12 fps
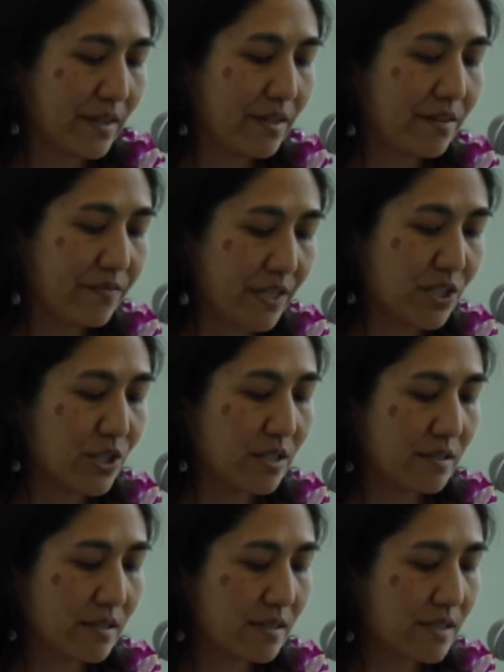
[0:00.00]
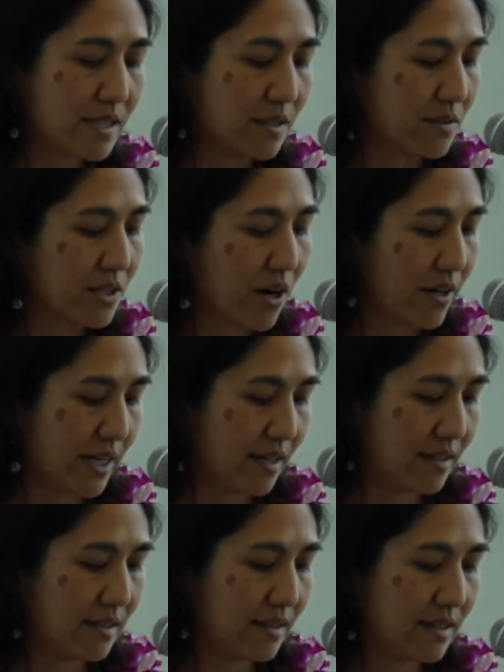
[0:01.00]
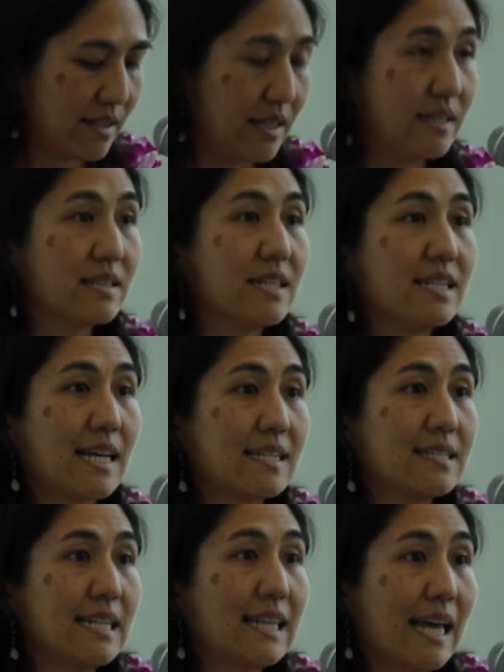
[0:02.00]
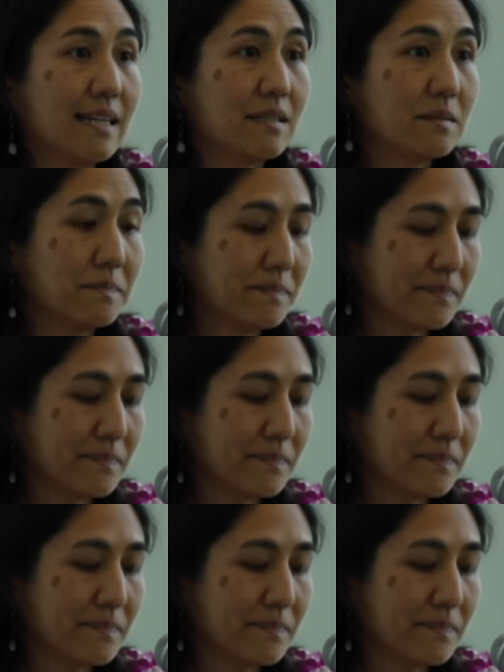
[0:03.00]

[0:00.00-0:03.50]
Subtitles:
the finches still darting into the dusty light.